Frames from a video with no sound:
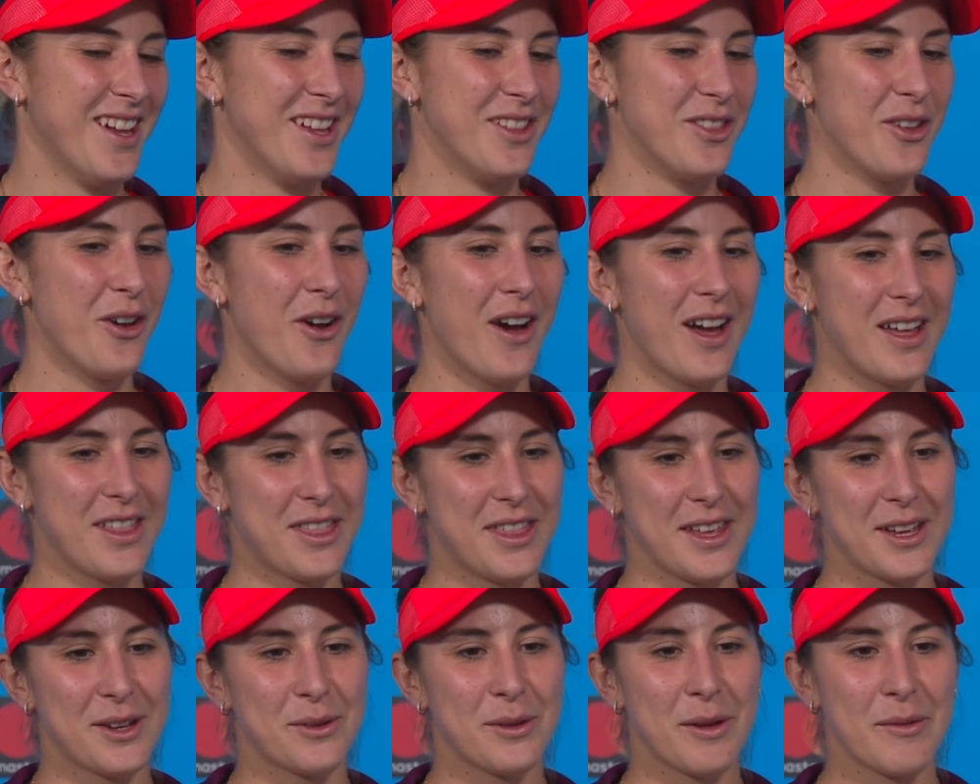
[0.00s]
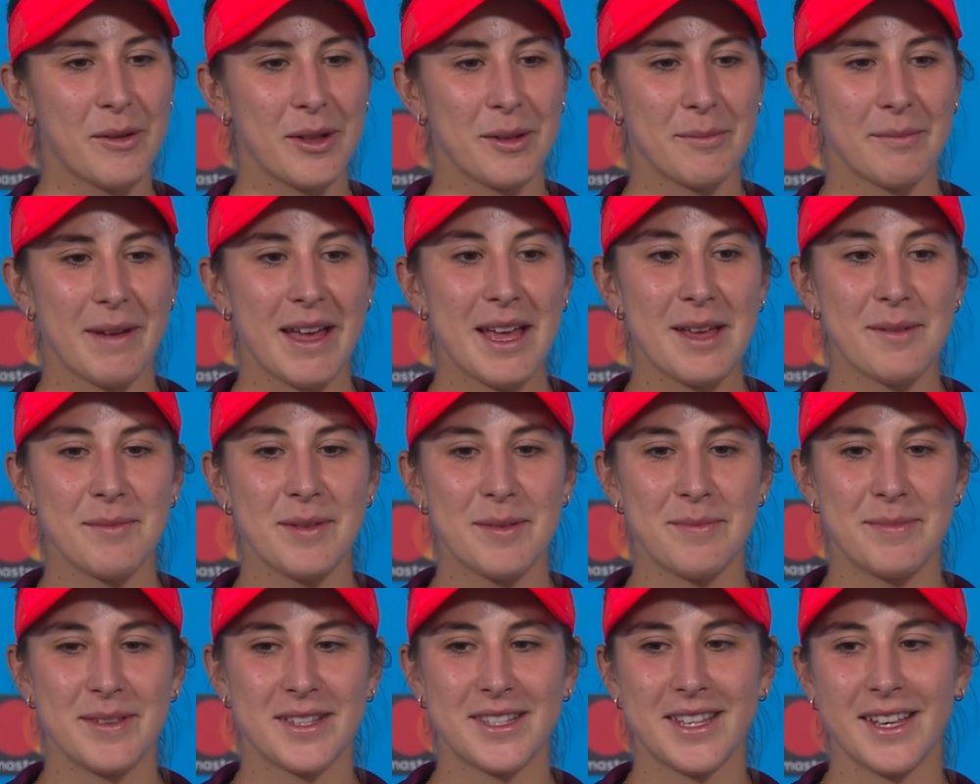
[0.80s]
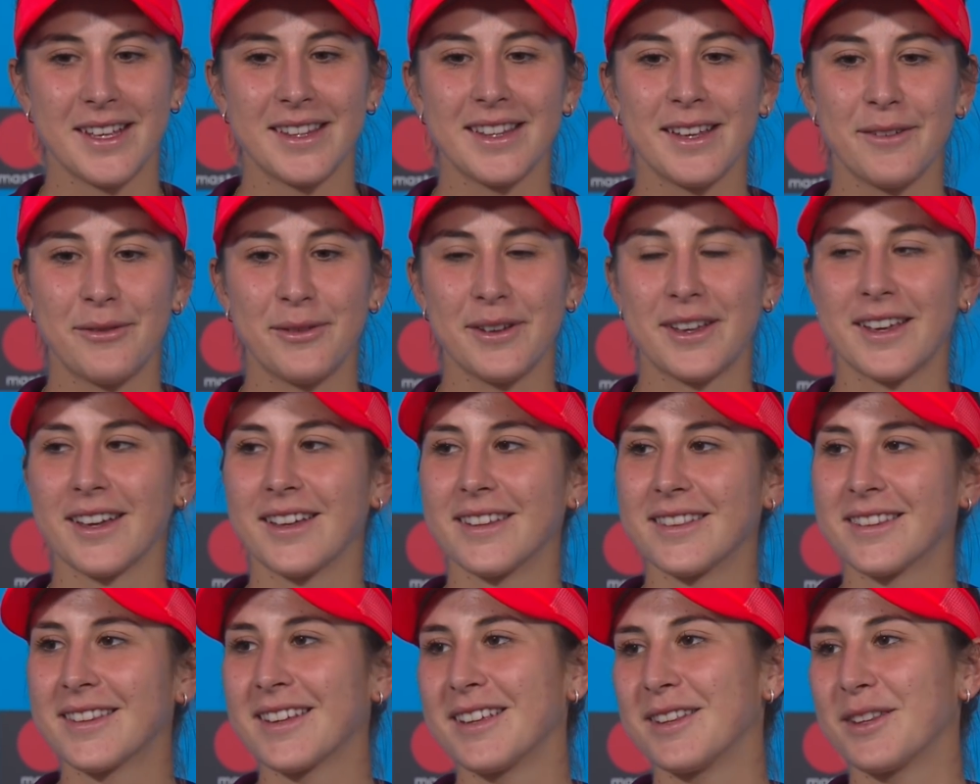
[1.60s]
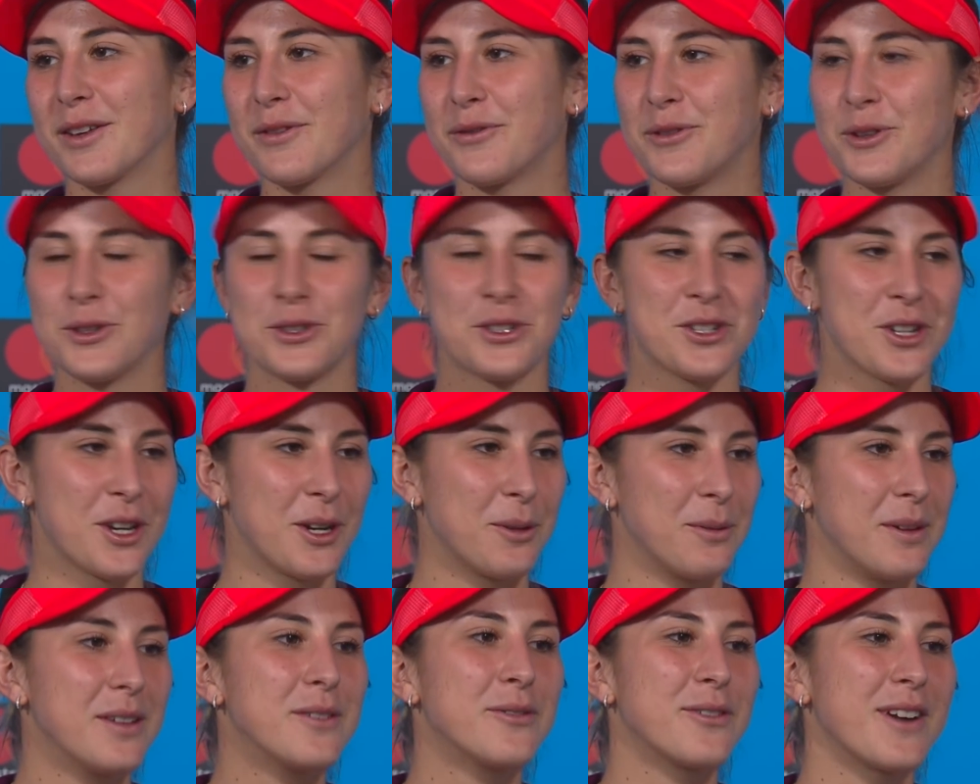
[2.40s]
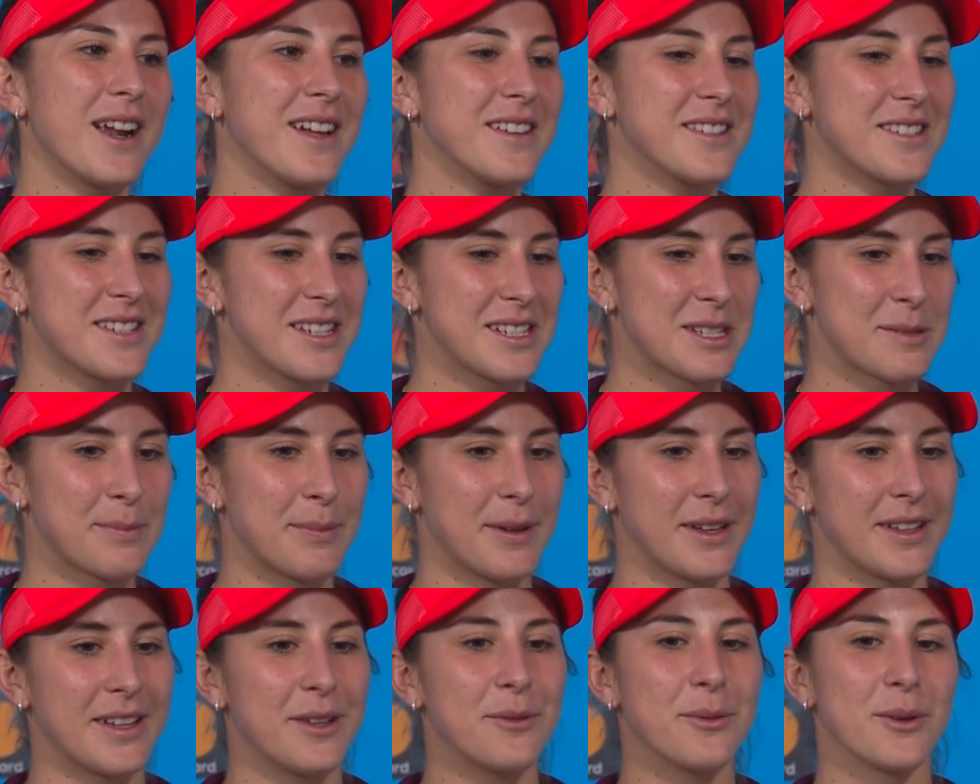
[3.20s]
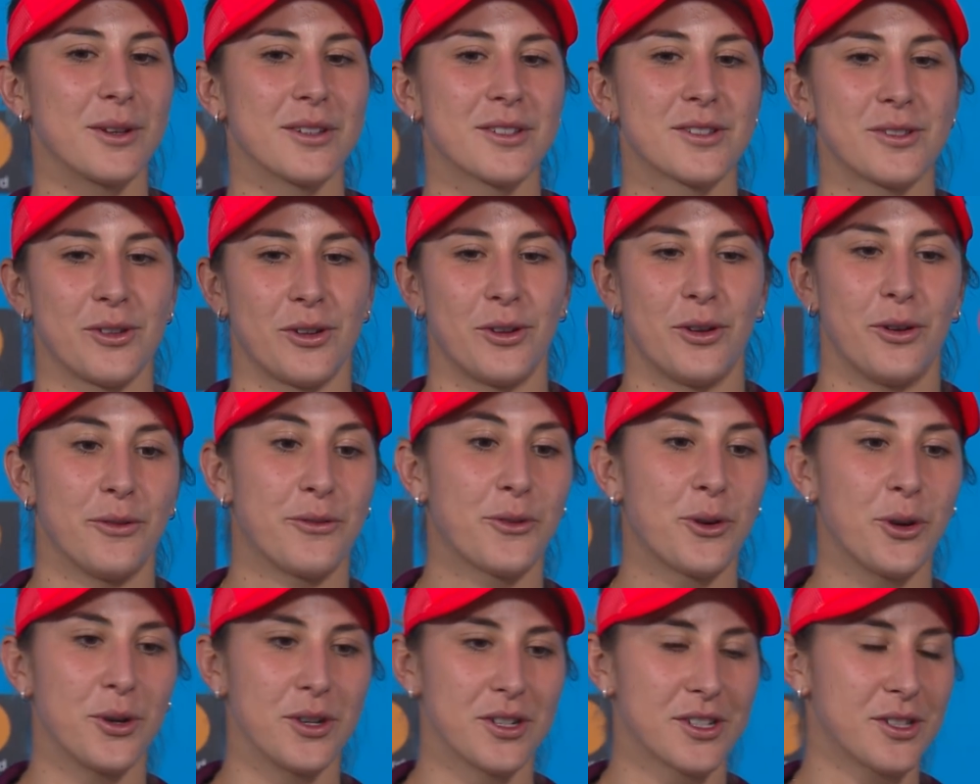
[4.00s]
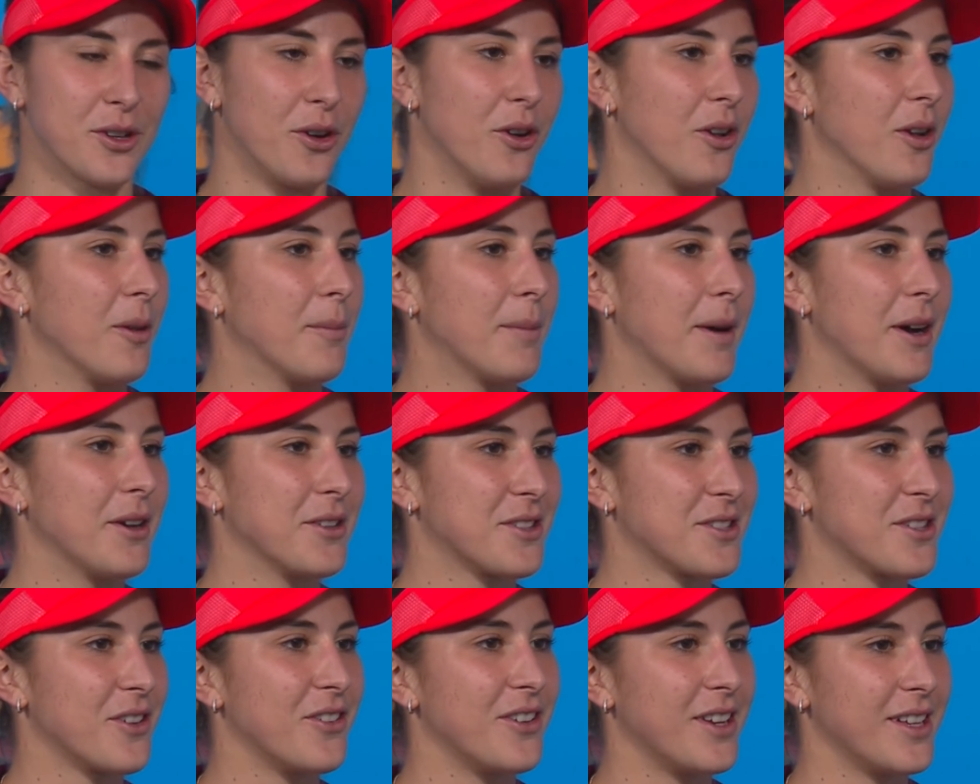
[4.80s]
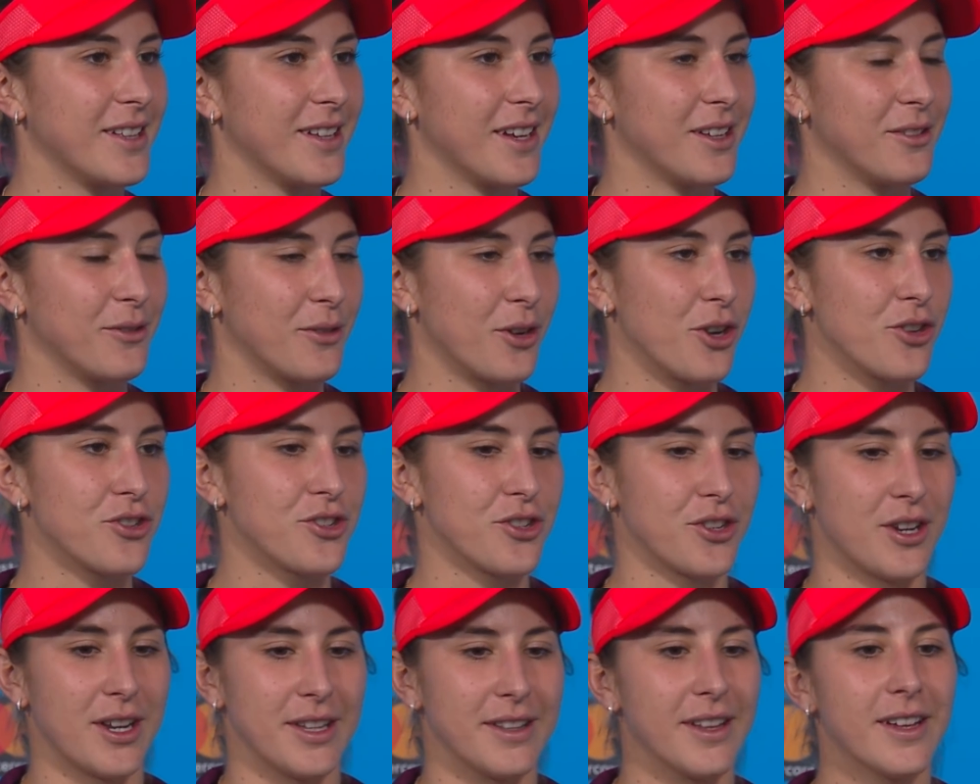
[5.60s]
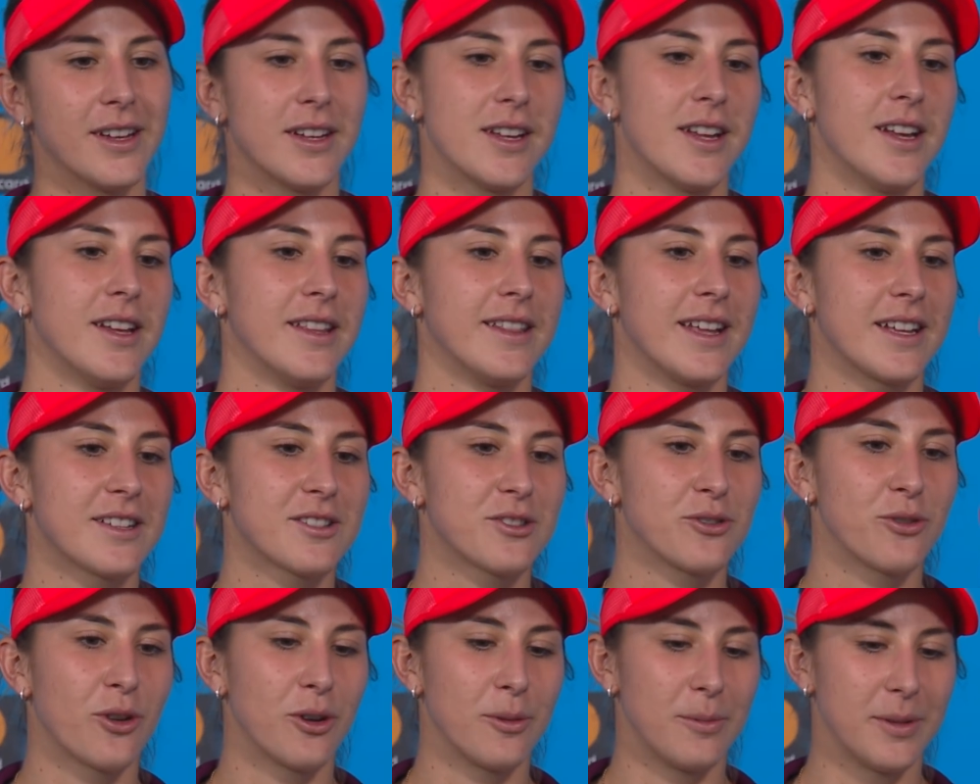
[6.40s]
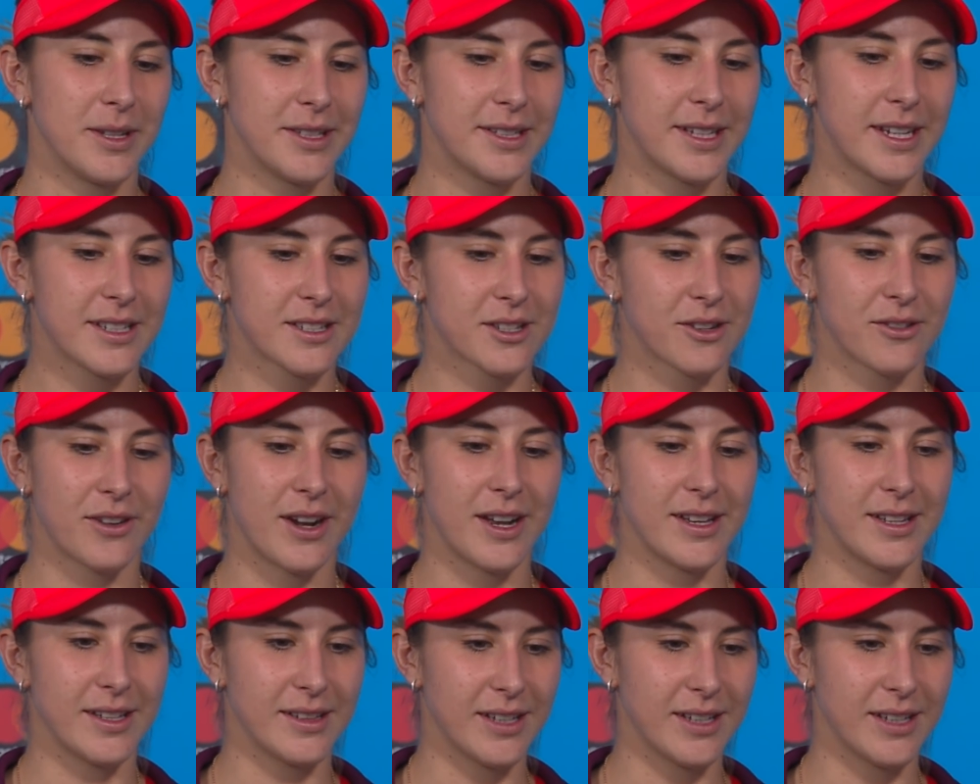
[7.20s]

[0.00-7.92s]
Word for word: No, I think we will maybe be significant in the future with Frances, but it was, of course, all about Serena and Roger, and that's normal and that's great.